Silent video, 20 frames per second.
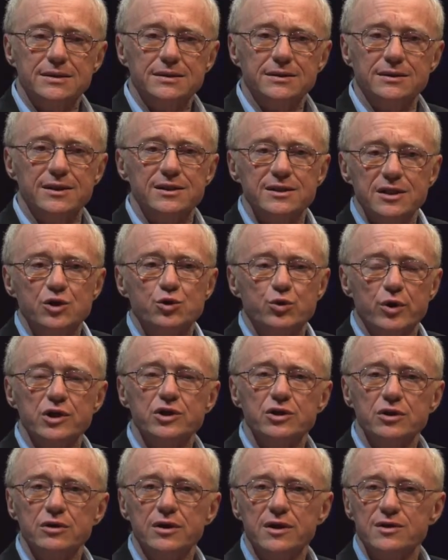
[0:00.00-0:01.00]
the
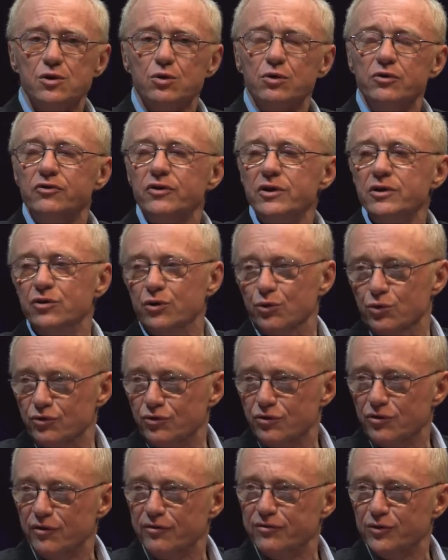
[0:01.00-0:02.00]
situation has continued,
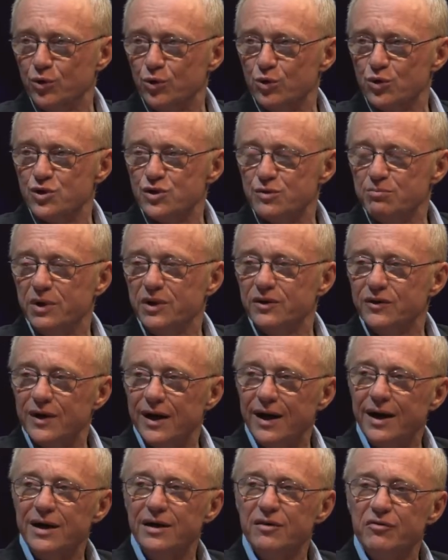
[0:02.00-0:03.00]
of course, but
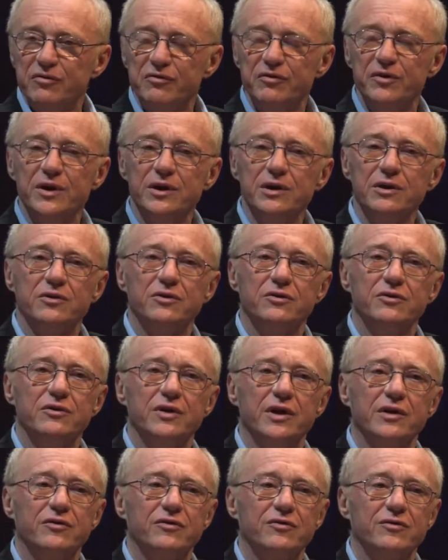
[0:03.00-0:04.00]
I felt
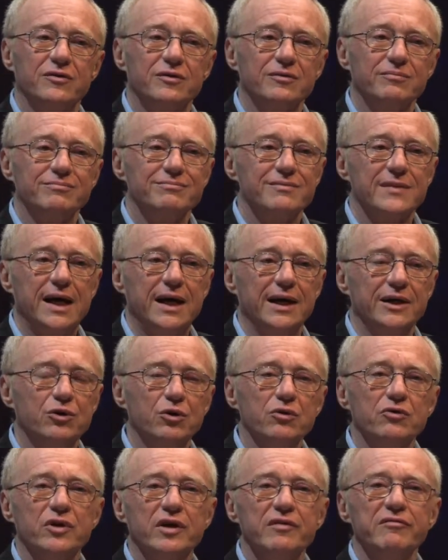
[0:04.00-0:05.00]
that I
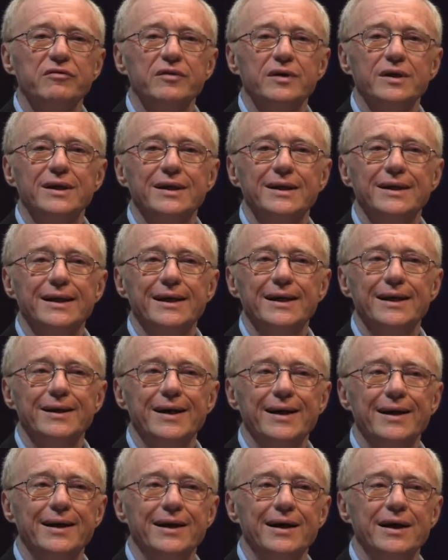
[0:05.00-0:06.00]
don't have
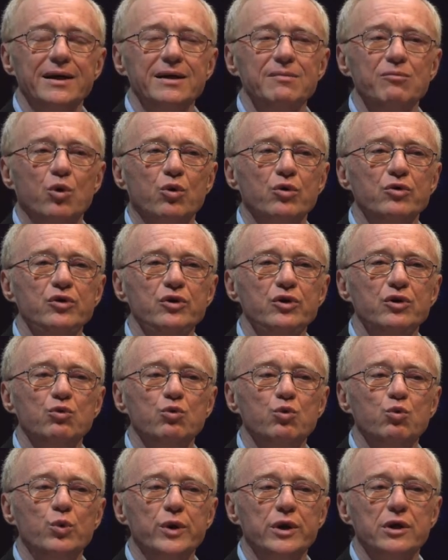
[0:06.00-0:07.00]
any more new
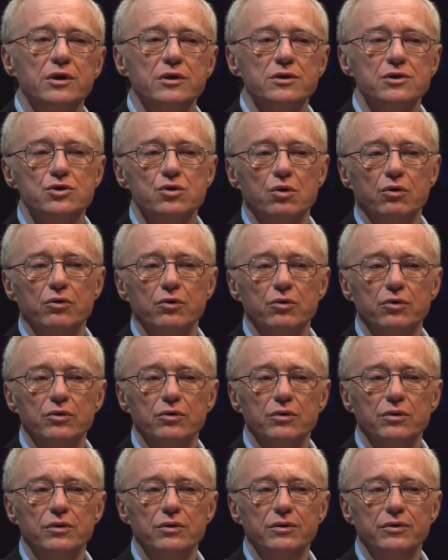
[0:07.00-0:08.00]
words or
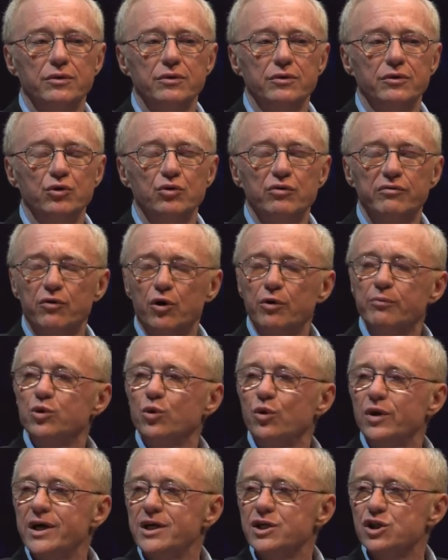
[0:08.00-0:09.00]
new
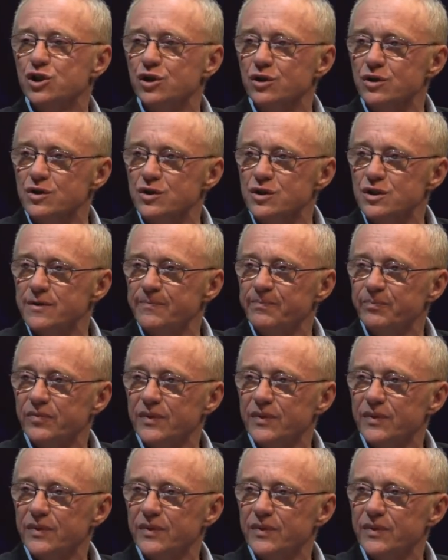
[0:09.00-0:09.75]
formulations